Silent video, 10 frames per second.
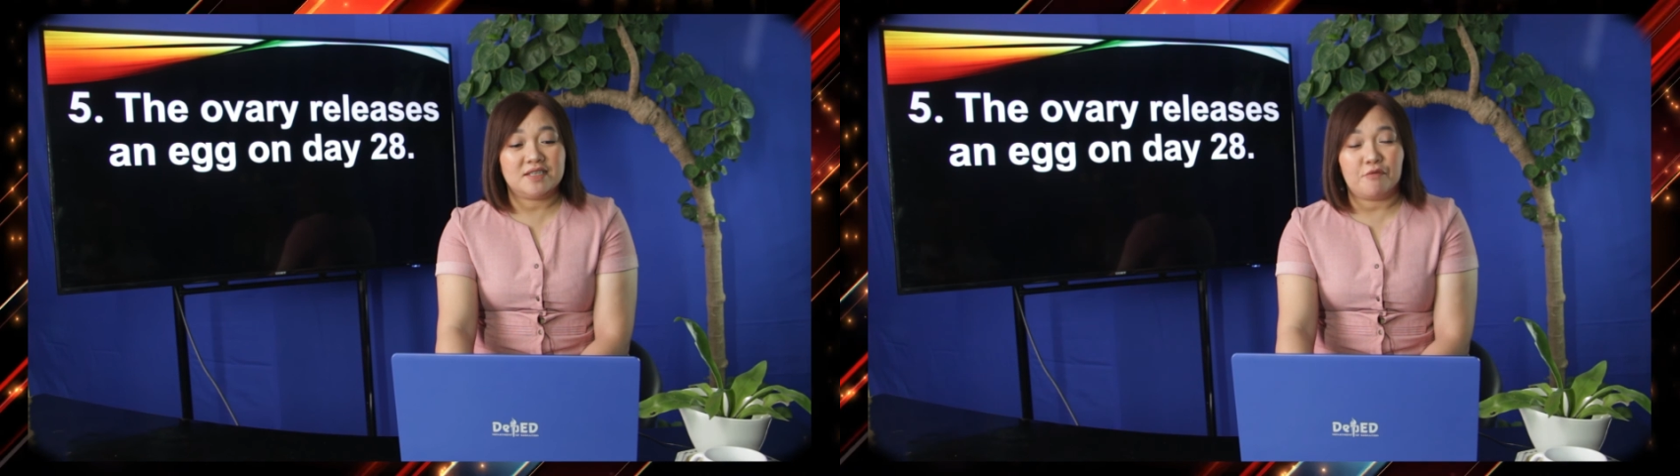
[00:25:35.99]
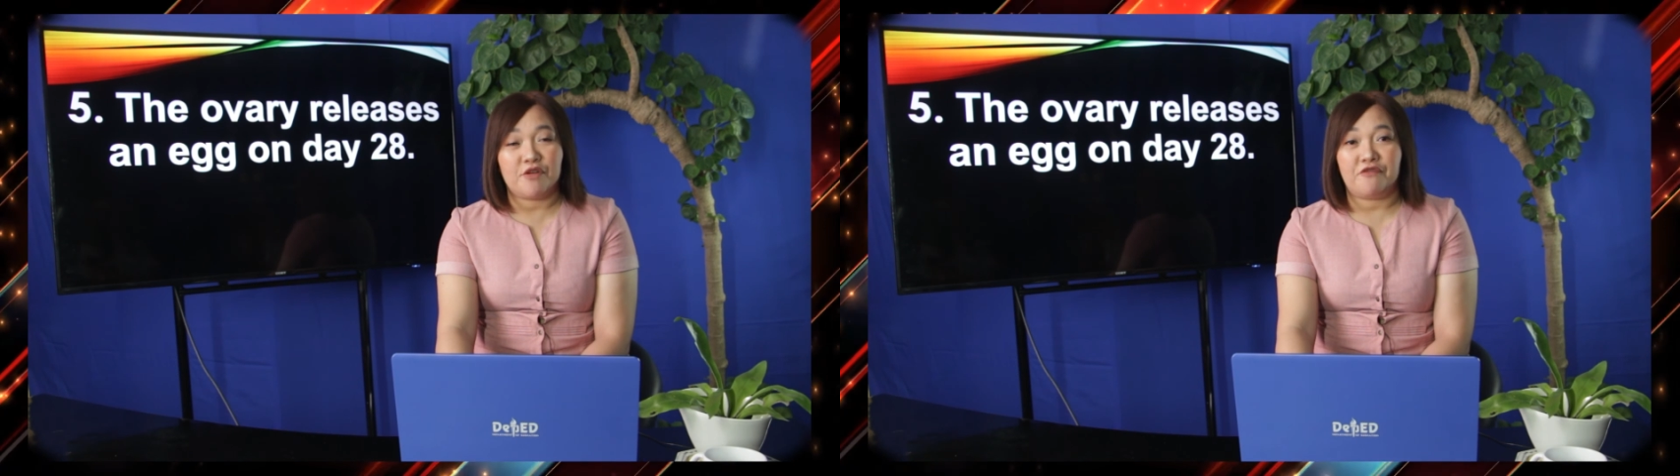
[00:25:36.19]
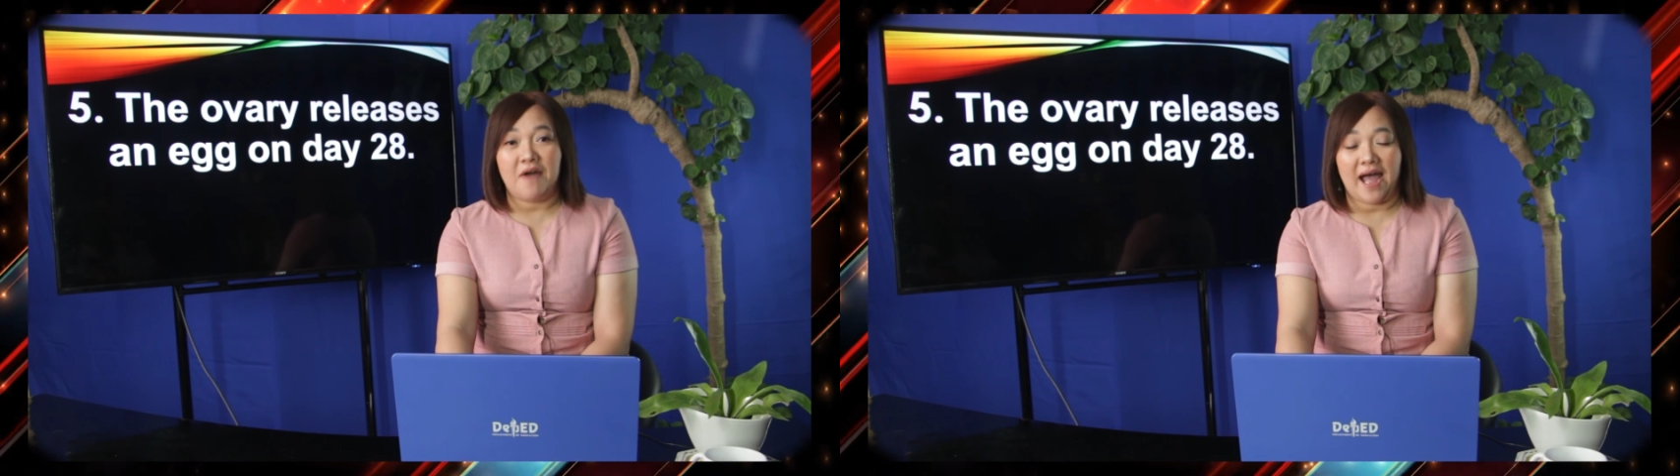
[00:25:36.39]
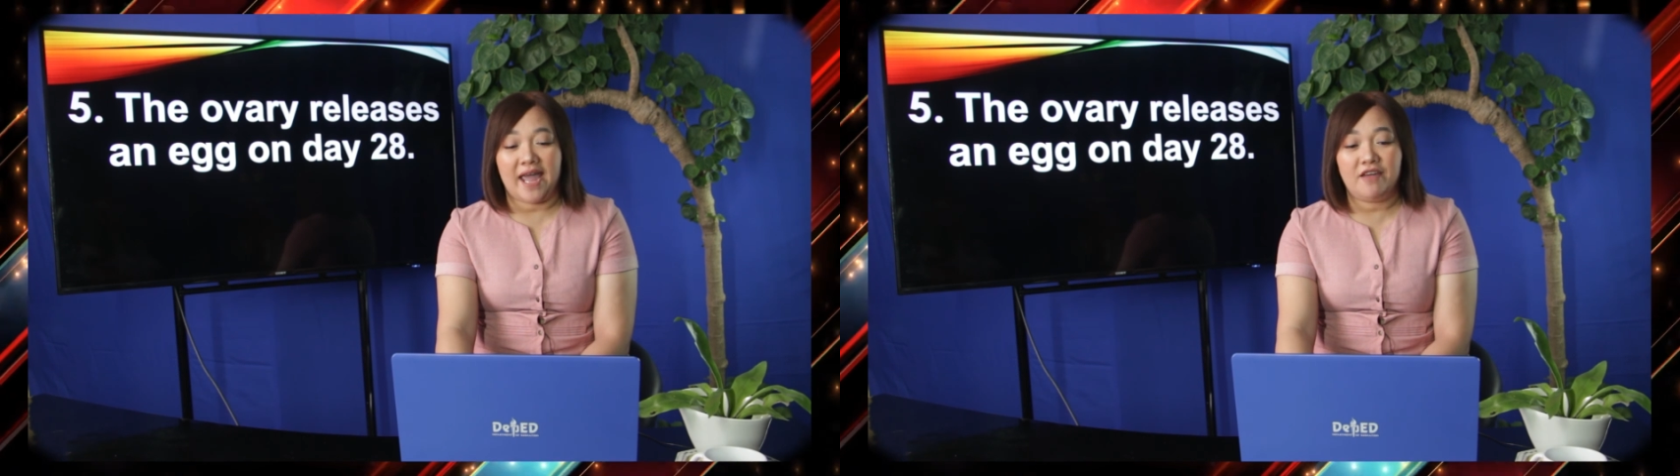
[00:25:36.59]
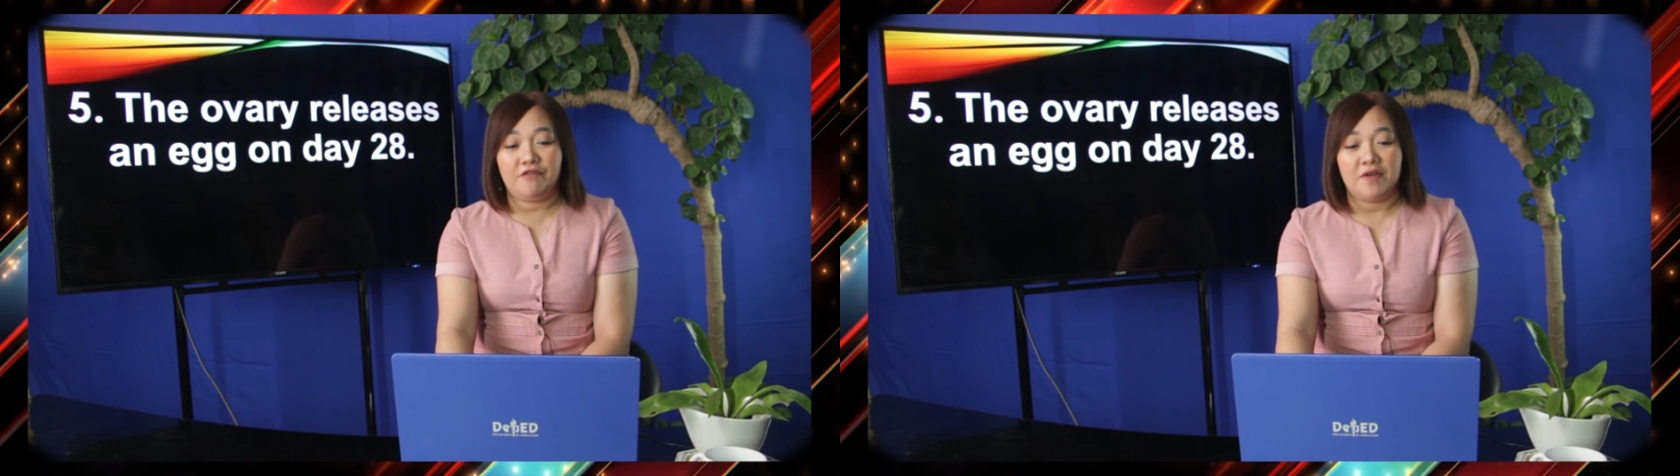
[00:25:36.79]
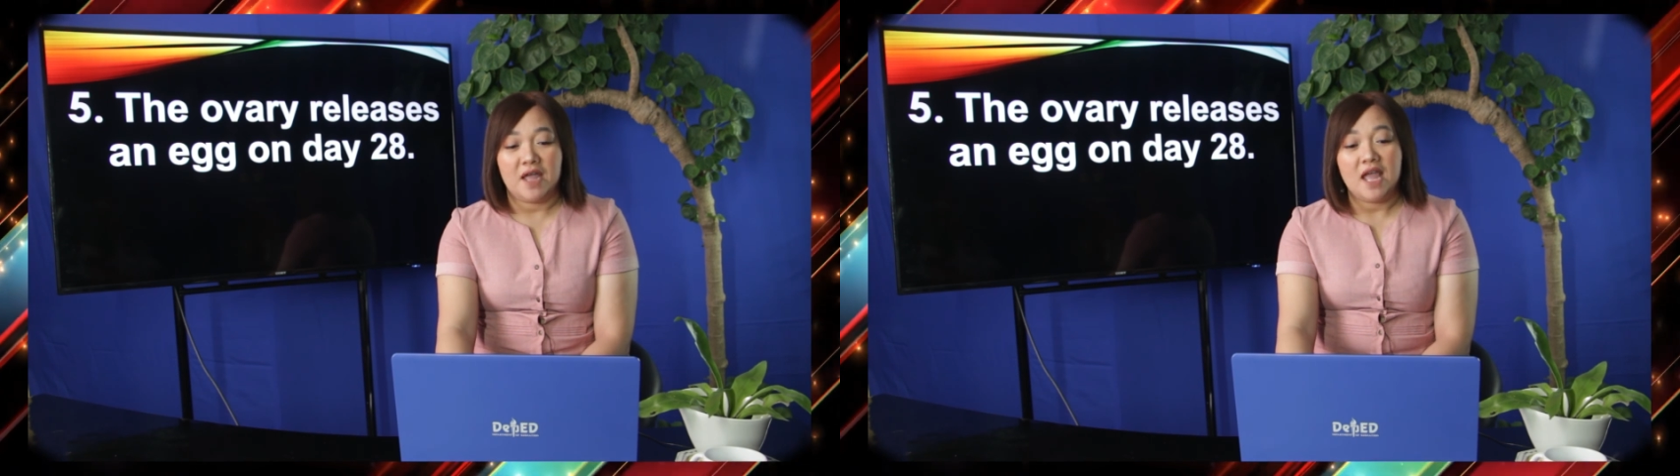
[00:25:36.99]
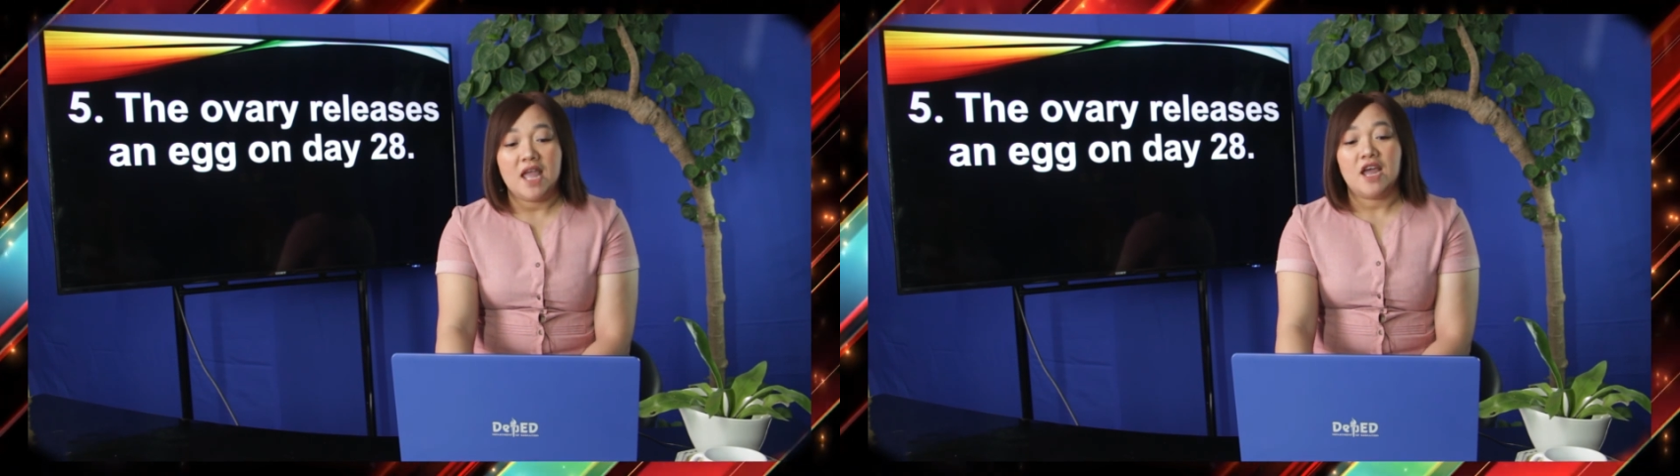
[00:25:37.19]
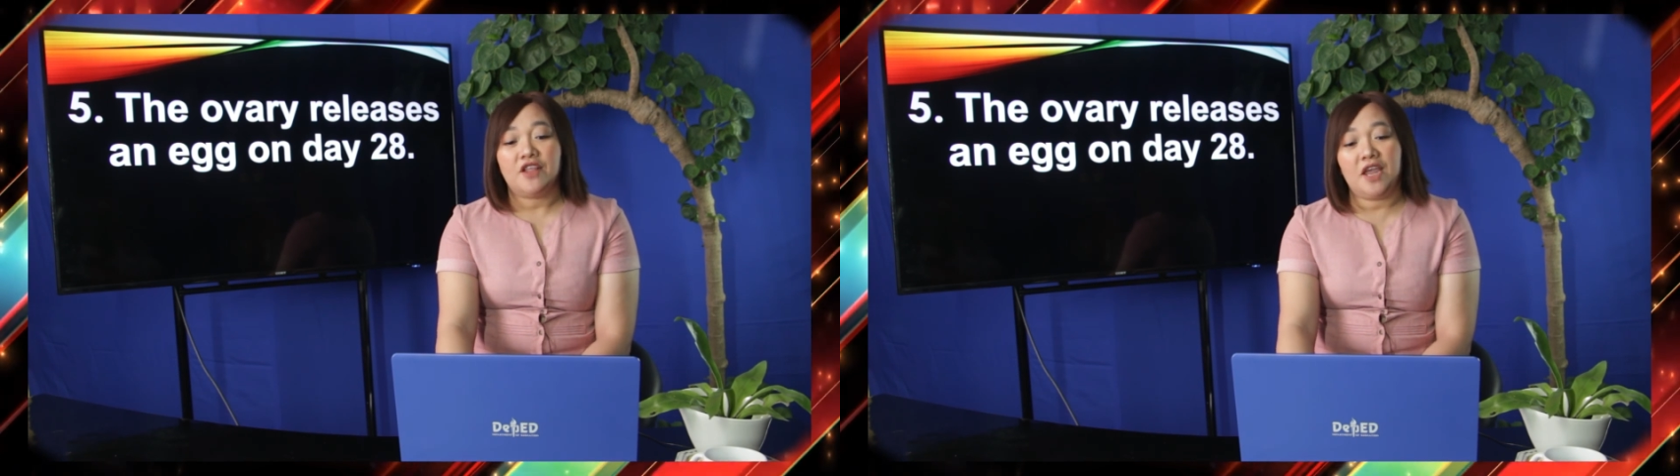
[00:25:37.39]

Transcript: number 5,